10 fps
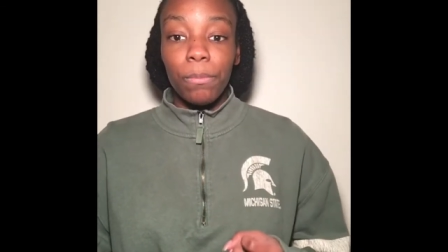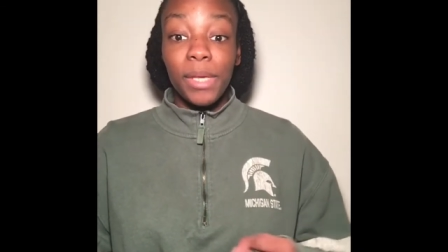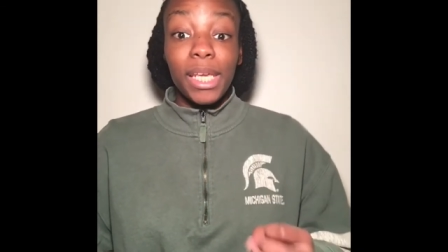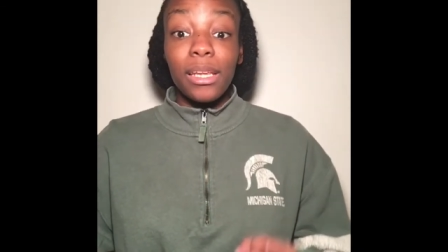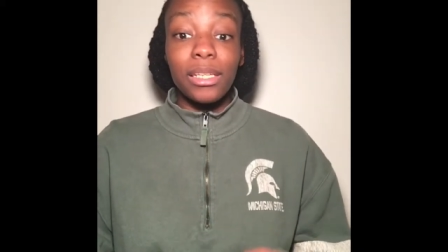
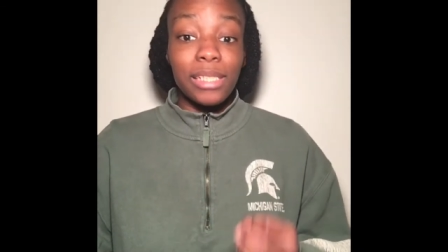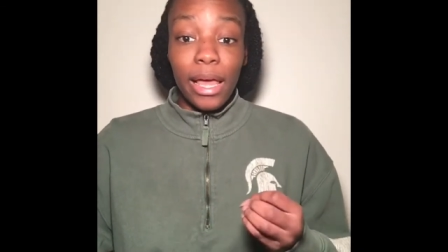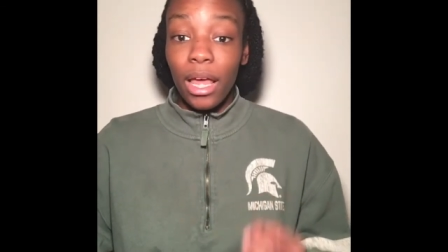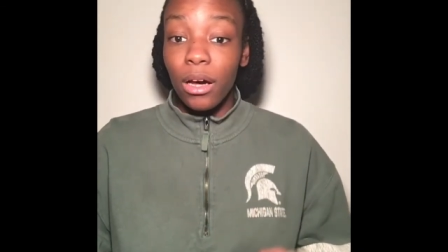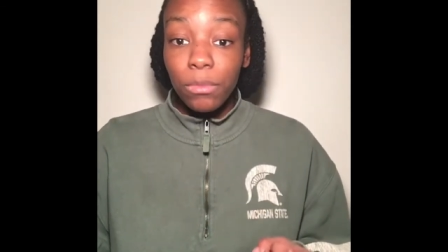be in it to
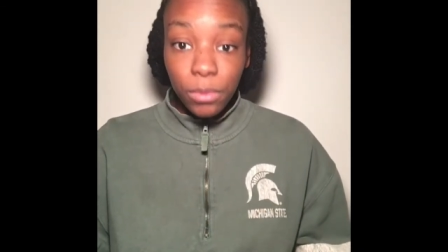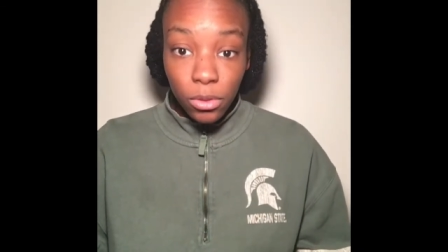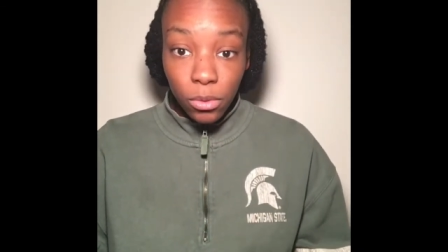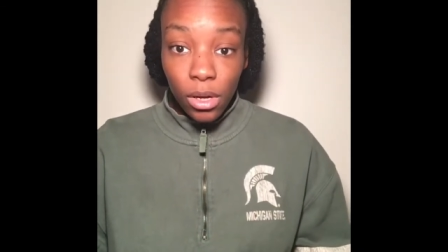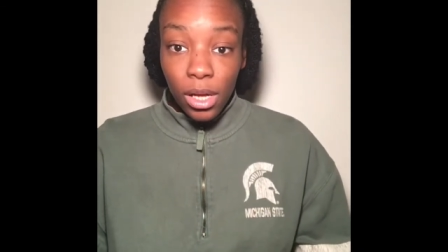help
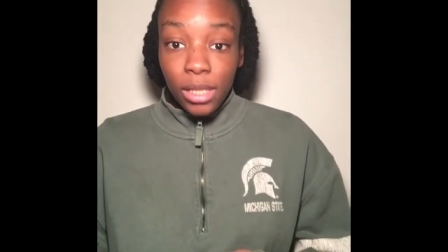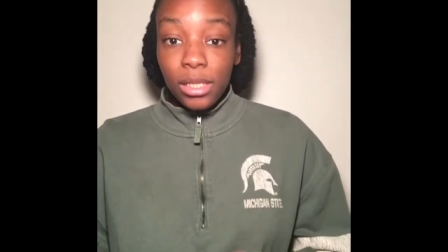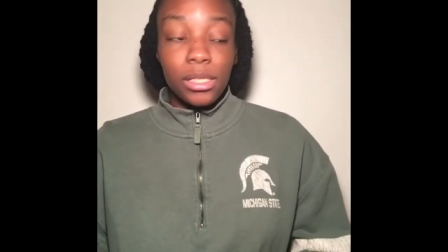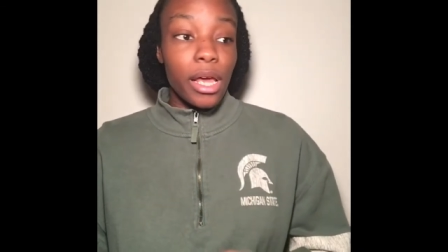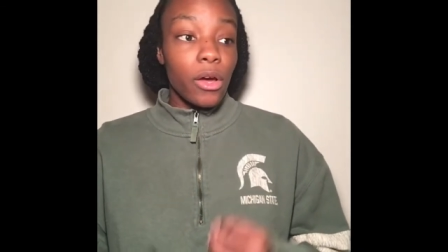you,
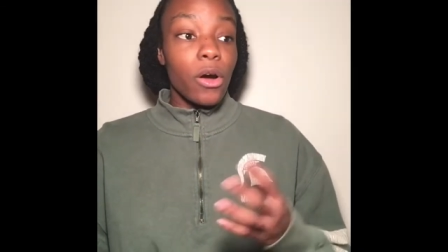to say,